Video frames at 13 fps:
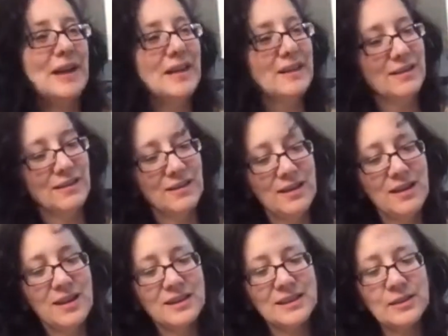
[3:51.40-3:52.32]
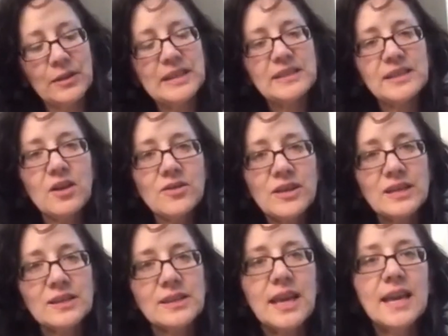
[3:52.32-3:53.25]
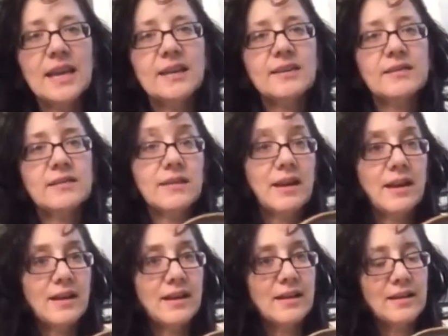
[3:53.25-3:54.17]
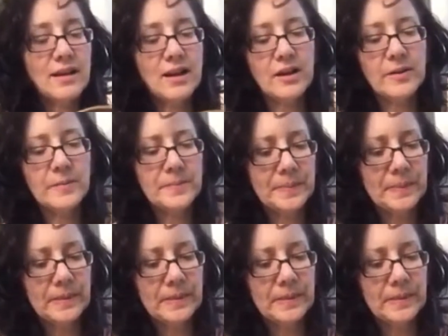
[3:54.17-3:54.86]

right? So I sell these and um,